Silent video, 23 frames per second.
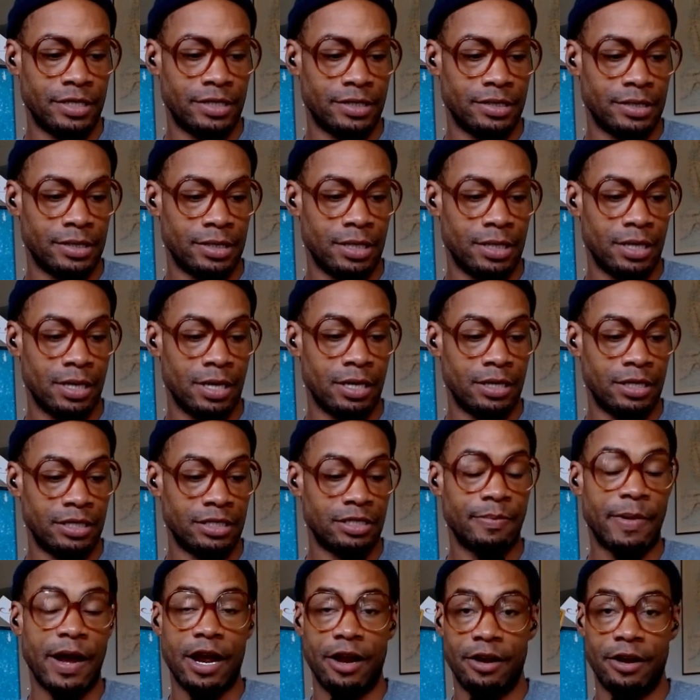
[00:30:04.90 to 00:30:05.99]
uninspired.
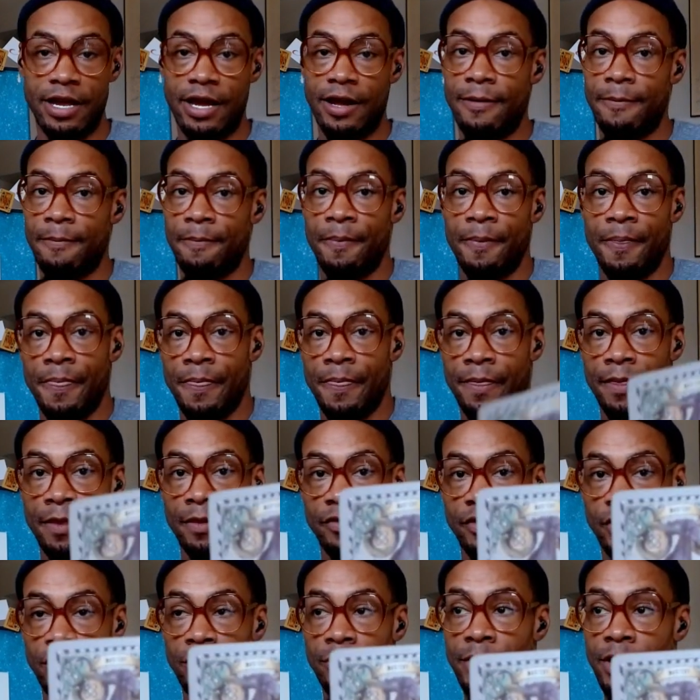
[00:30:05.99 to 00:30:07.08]
Yeah. So you
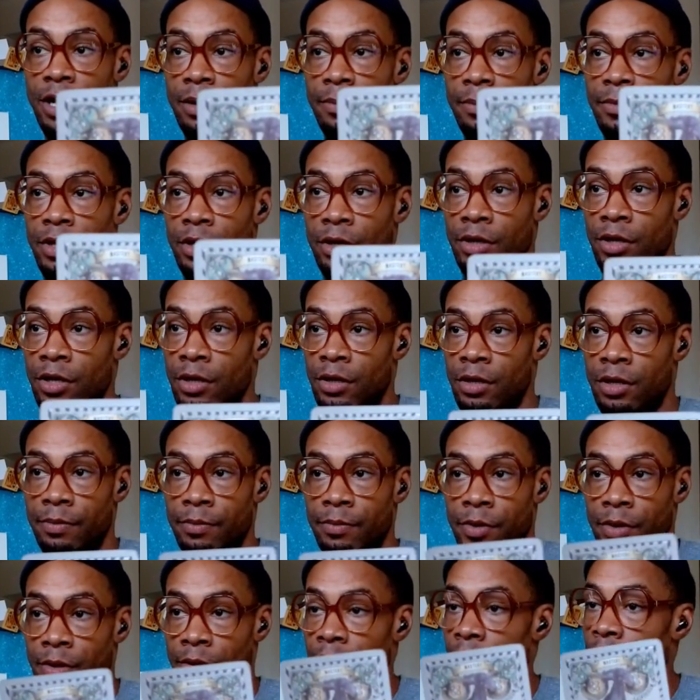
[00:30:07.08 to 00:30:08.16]
become you're you're you're,
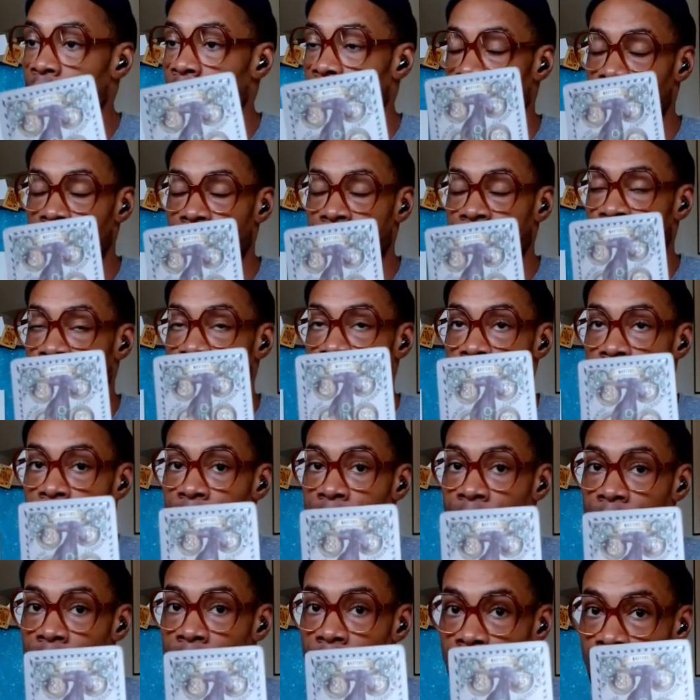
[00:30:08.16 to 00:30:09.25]
you're you're, you're,
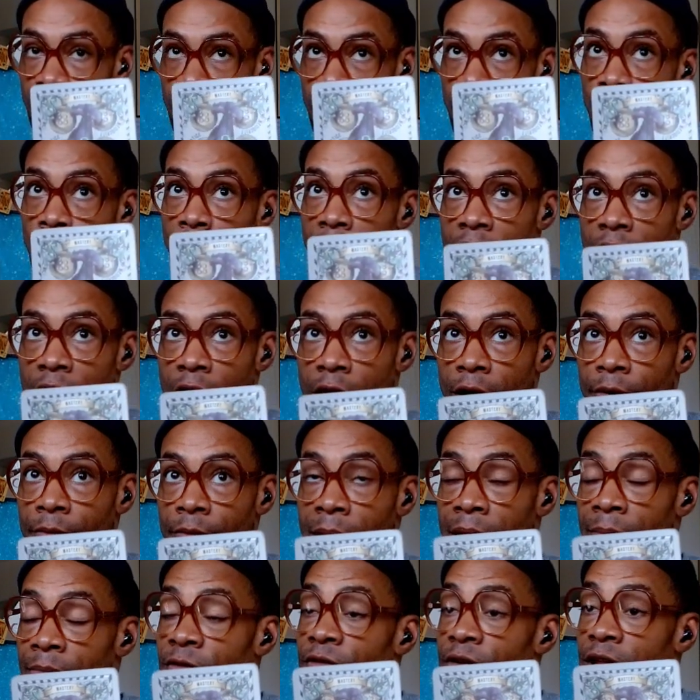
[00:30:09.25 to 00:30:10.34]
you are maybe
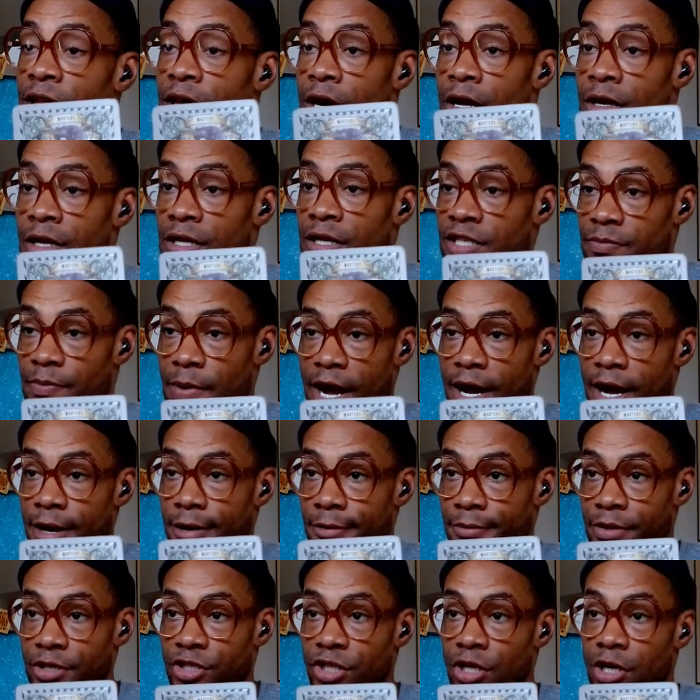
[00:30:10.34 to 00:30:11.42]
feeling uninspired, but you're going
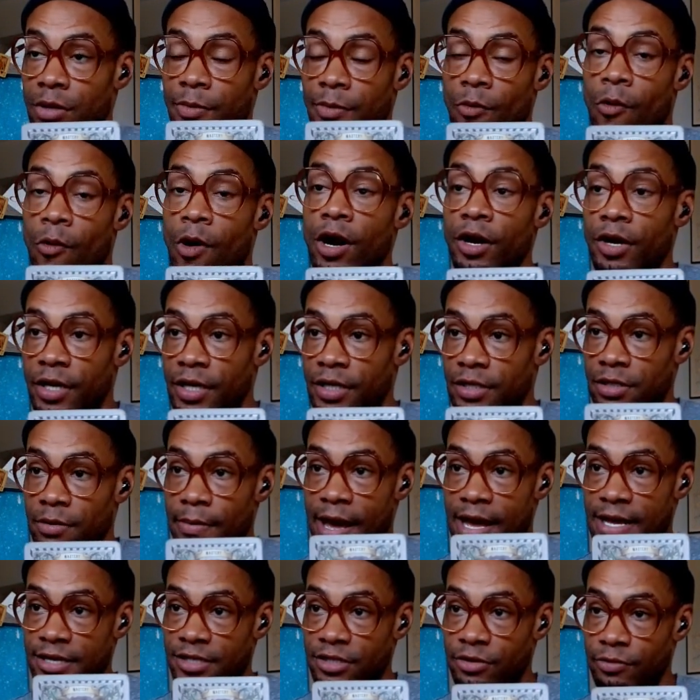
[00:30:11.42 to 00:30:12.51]
to be walking into mastery.
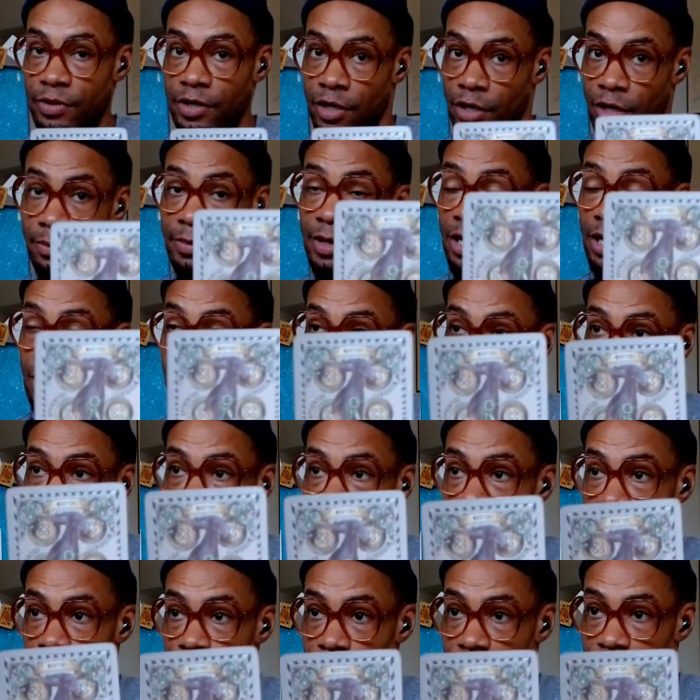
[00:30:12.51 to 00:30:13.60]
You're going to become somebody's
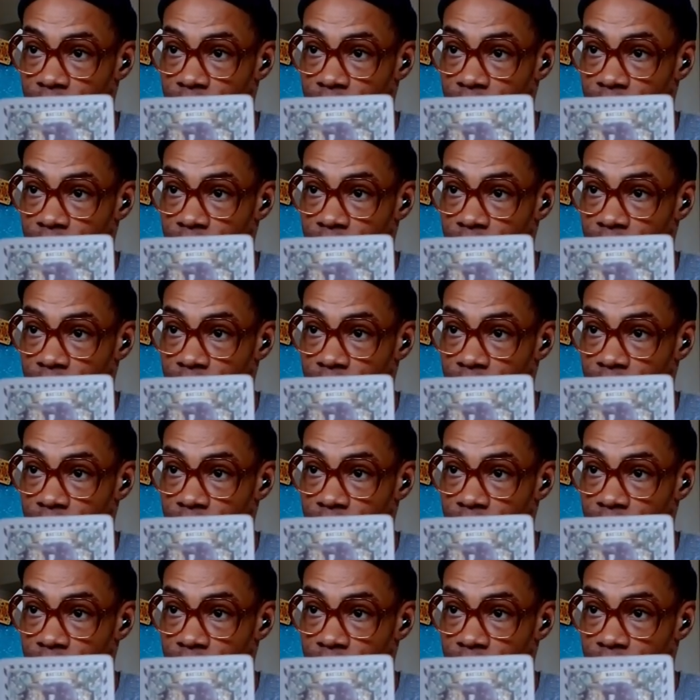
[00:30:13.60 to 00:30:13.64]
apprentice.